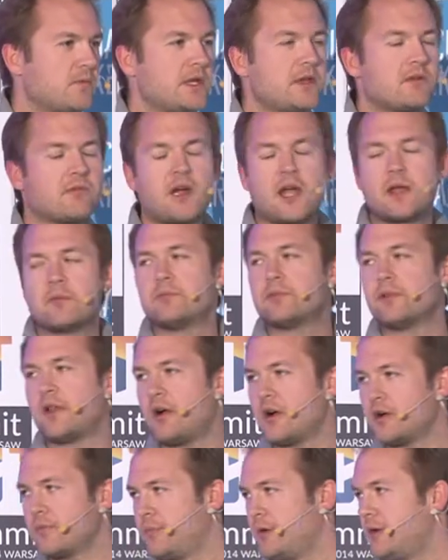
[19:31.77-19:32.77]
We write
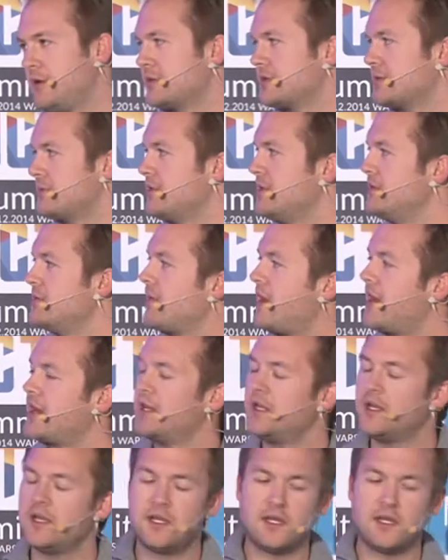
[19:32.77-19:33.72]
blog posts, we write,